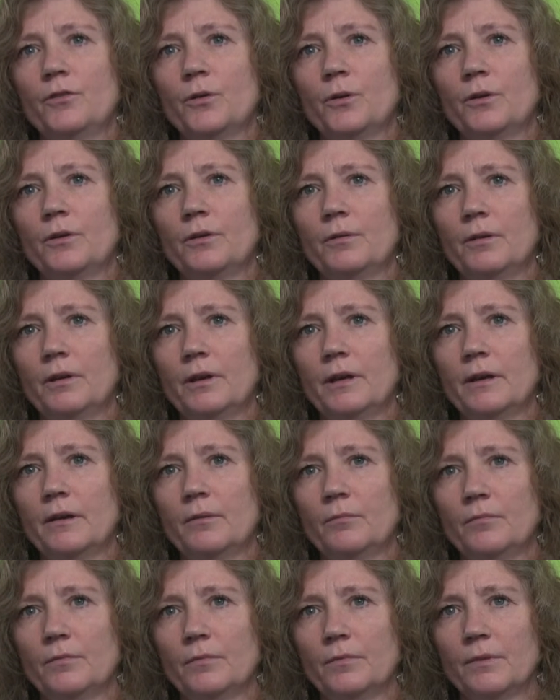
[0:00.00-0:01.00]
for
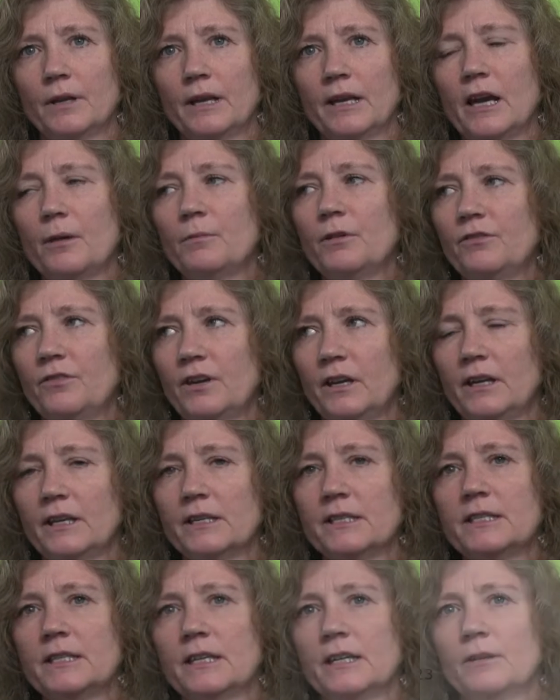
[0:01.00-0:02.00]
uh, climate
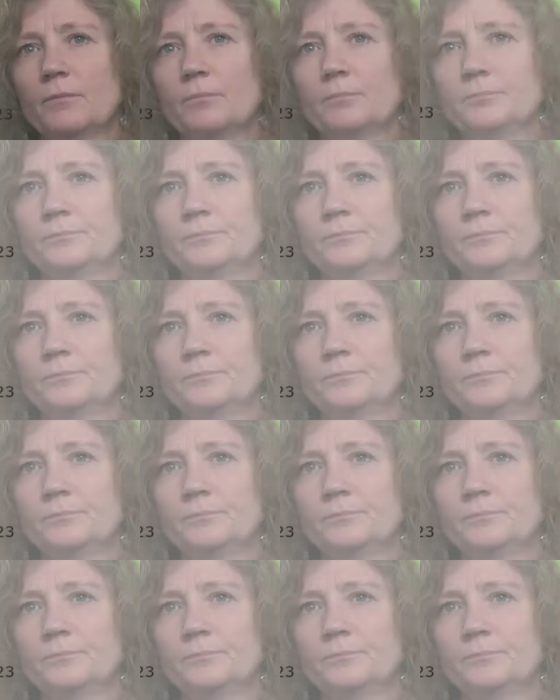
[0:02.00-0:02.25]
financing.